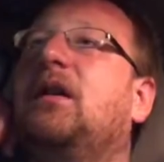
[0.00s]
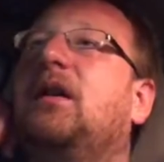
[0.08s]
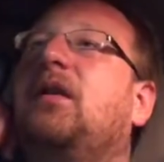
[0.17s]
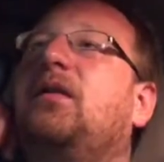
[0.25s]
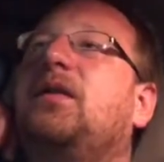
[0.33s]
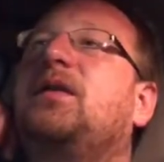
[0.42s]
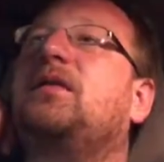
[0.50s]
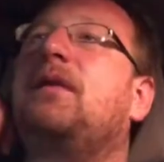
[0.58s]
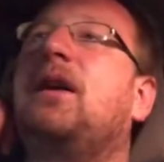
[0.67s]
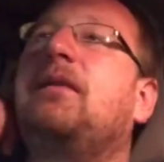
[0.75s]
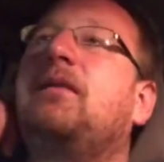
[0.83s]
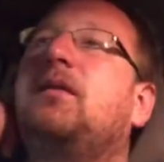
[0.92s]
other
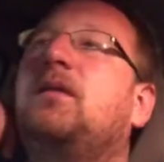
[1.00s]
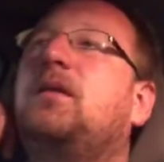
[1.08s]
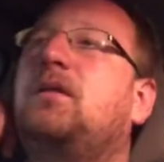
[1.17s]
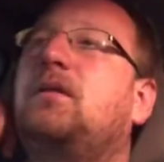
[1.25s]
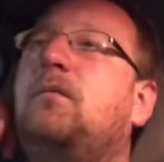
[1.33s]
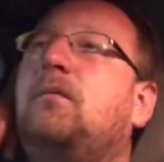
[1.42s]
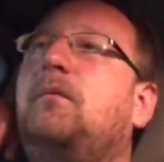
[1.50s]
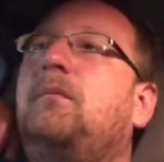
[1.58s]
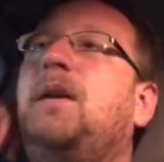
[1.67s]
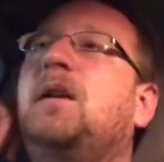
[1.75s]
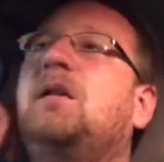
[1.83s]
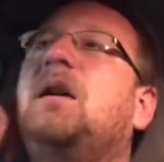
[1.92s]
survivors
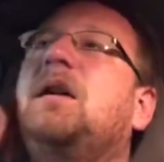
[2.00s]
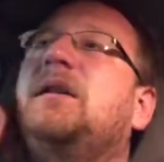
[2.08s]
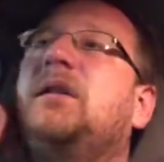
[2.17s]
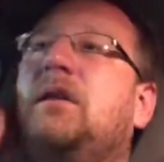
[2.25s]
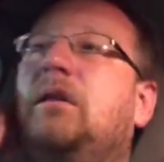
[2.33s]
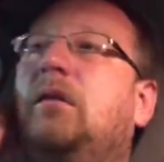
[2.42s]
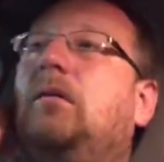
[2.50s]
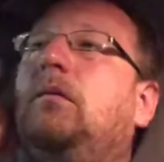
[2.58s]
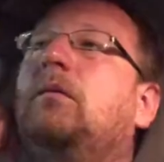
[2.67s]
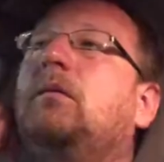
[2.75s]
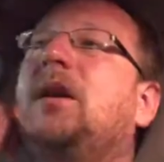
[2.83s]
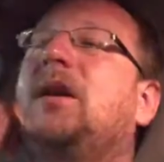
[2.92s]
mean a lot to
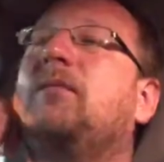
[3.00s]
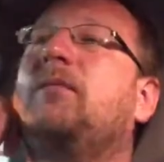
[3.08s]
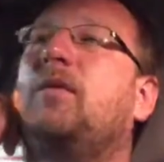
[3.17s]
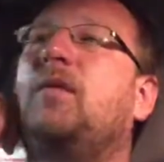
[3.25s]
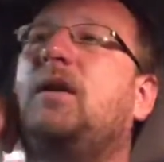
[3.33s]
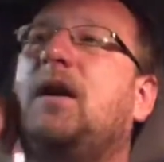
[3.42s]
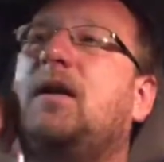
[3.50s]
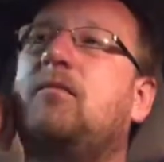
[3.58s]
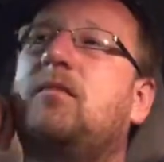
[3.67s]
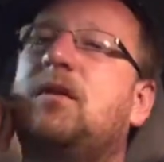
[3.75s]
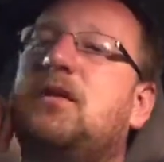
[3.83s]
you, like in boot camp.